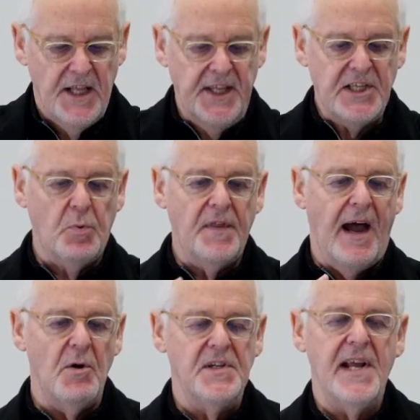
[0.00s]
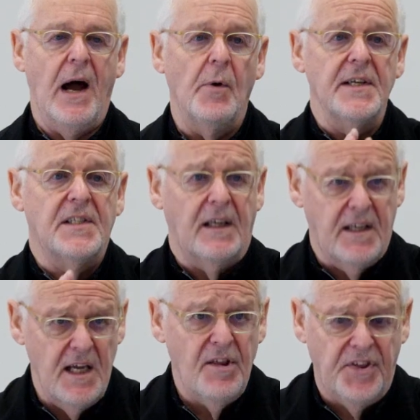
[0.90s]
This, without doubt, is the
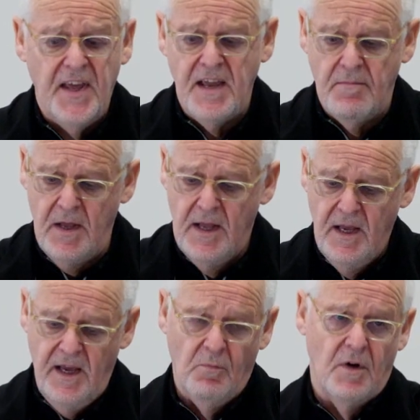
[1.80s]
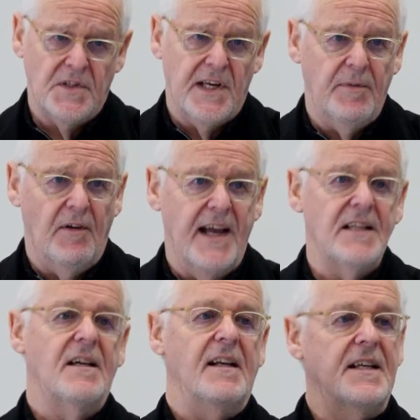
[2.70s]
key theme in 1 Samuel
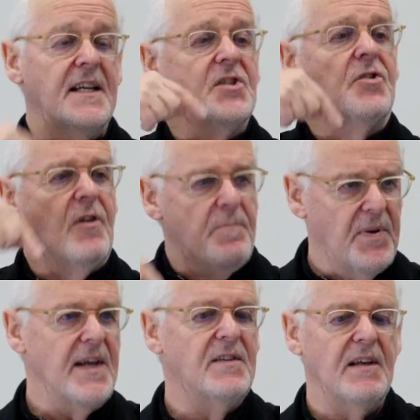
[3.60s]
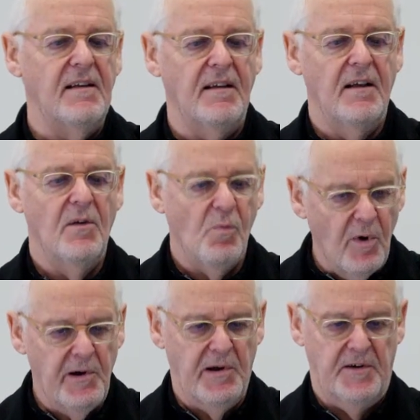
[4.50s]
18. It is the repeated
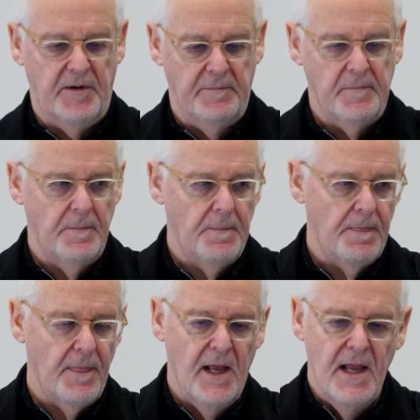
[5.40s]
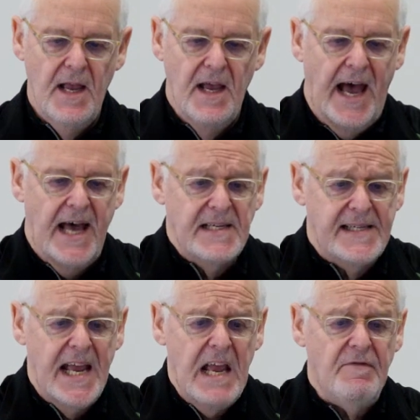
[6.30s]
word. And
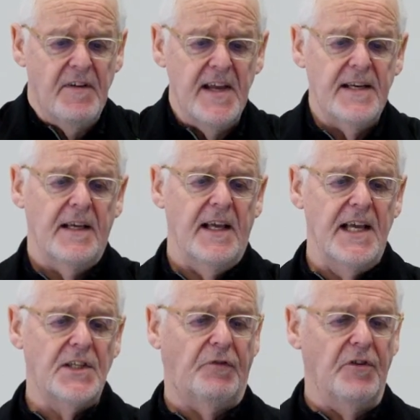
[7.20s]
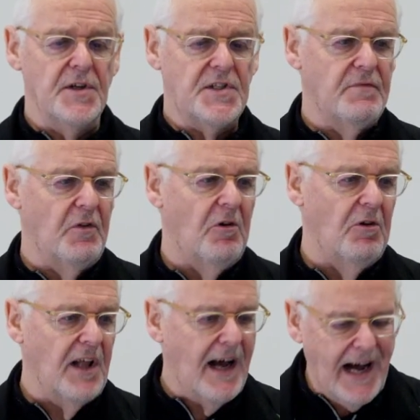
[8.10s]
David is, first of
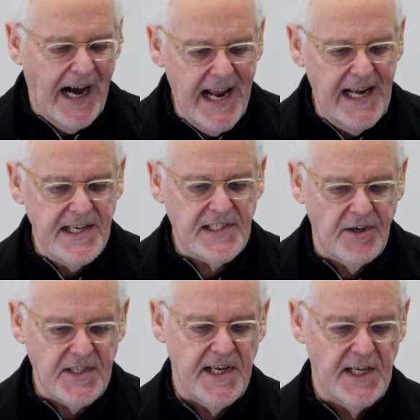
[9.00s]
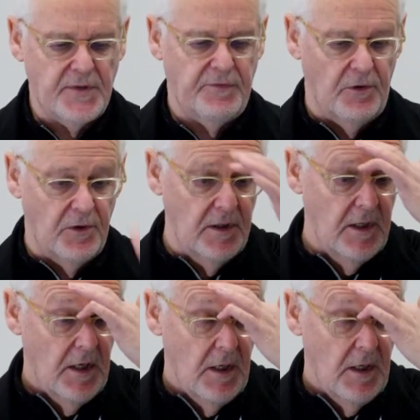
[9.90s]
all, highly successful